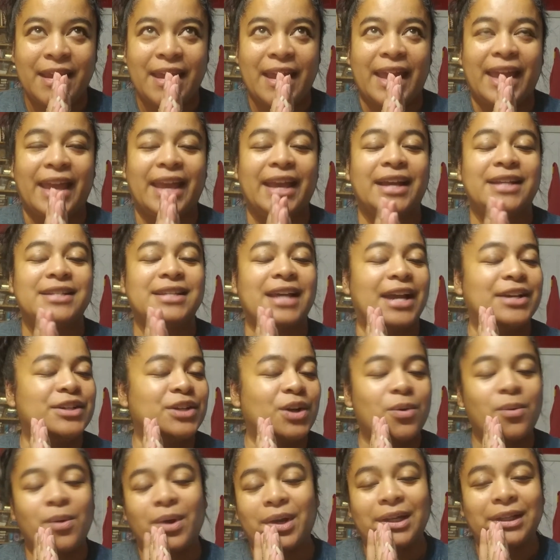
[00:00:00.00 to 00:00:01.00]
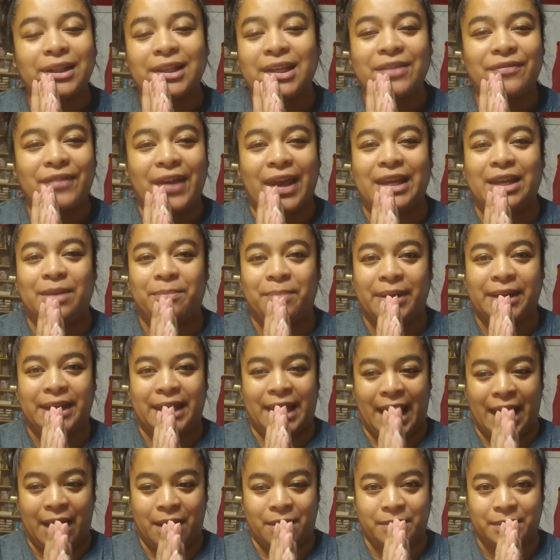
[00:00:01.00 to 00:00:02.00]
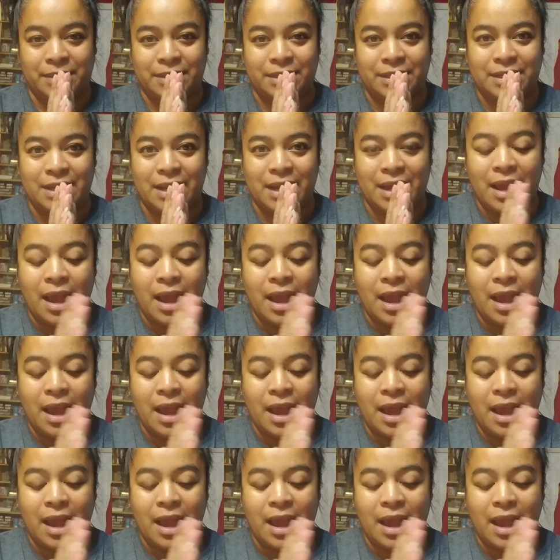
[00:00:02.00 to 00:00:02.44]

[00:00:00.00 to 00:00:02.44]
And I don't want to leave anybody out.